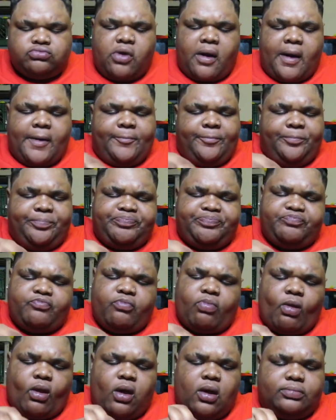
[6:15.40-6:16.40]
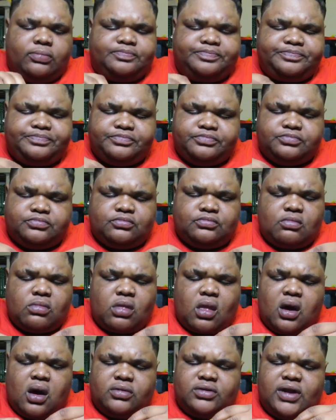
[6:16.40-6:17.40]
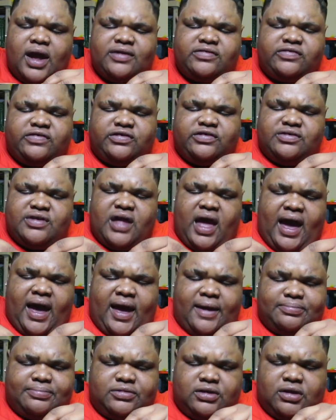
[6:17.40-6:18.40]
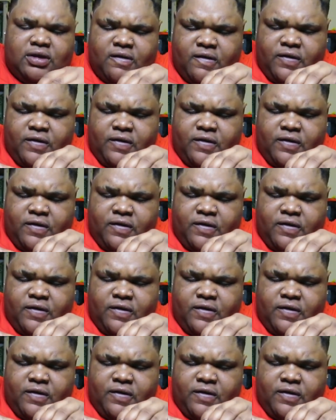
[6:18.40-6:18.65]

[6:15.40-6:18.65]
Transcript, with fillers: Mm, mm, mm, mm, They snapped.